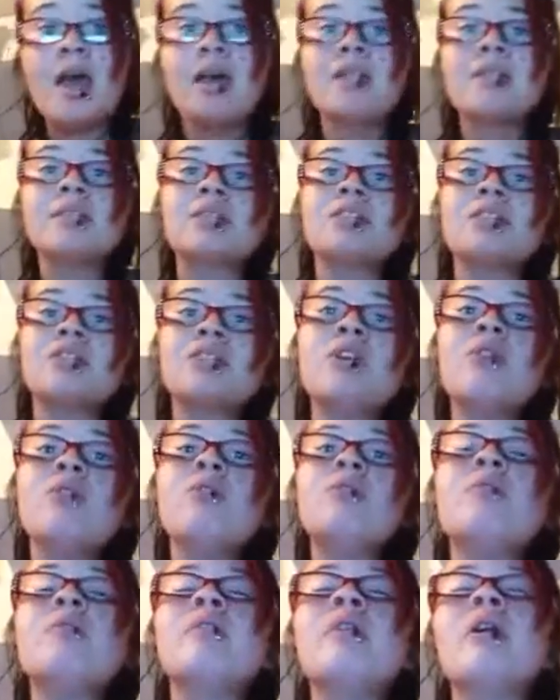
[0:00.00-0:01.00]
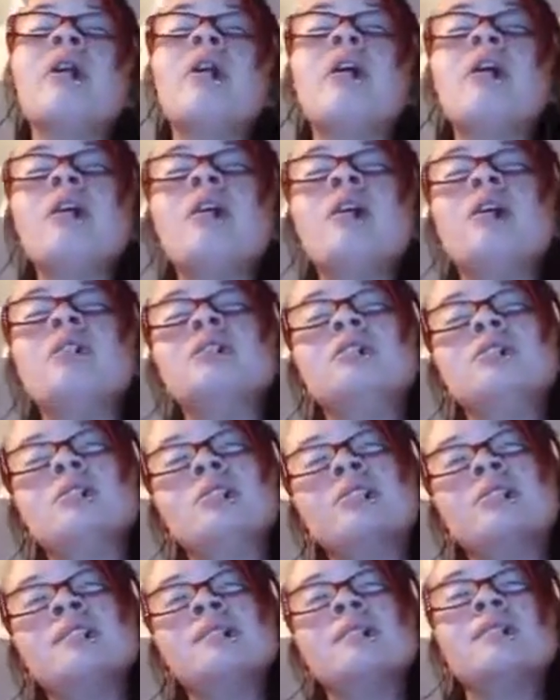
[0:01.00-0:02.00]
It's so hard
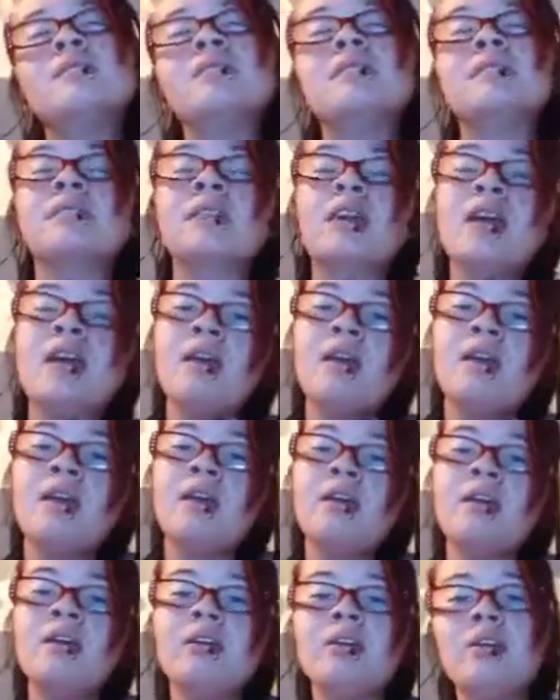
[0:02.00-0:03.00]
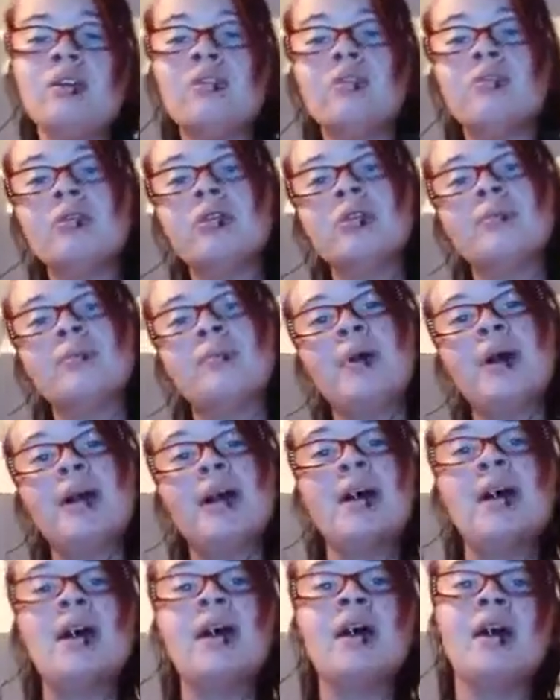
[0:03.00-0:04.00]
to say
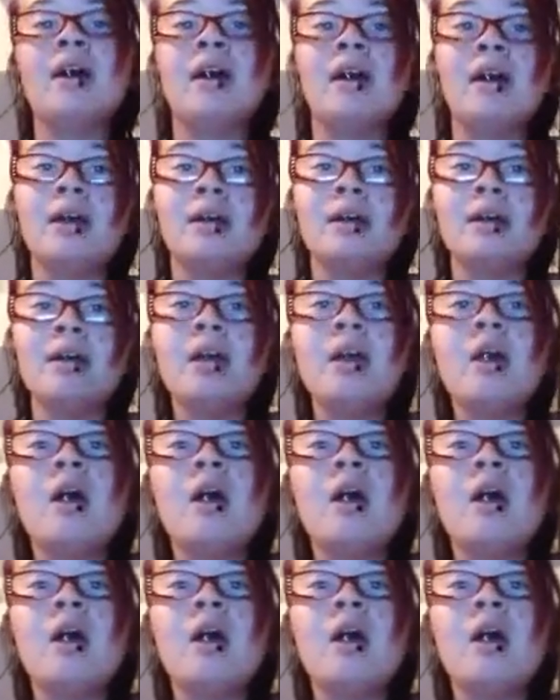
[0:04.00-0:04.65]
goodbye.